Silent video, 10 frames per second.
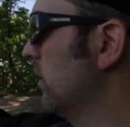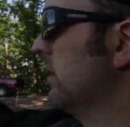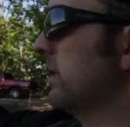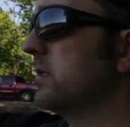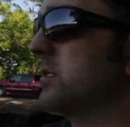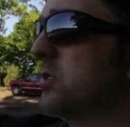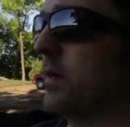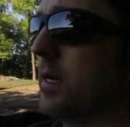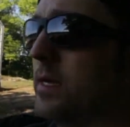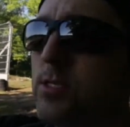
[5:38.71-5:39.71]
nice straight
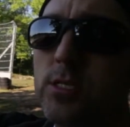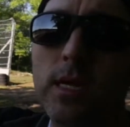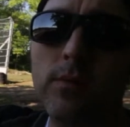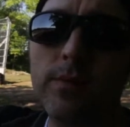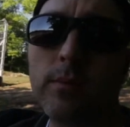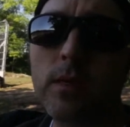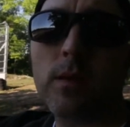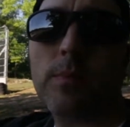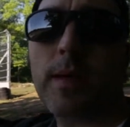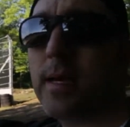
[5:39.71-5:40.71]
on shot with the media
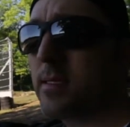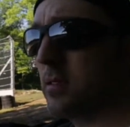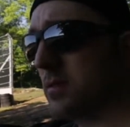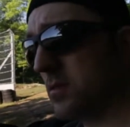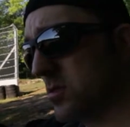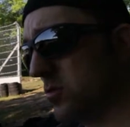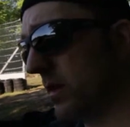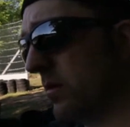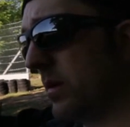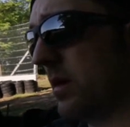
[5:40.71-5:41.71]
pass and this
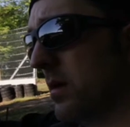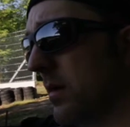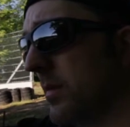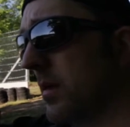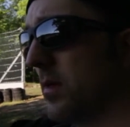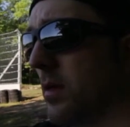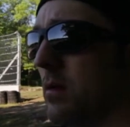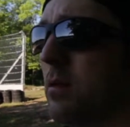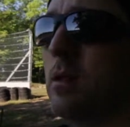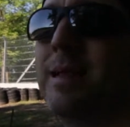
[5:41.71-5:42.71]
straightaway coming up the
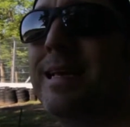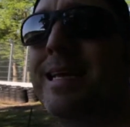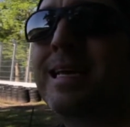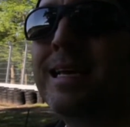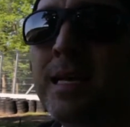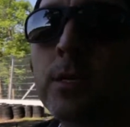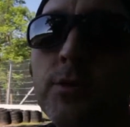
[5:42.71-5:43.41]
hill. You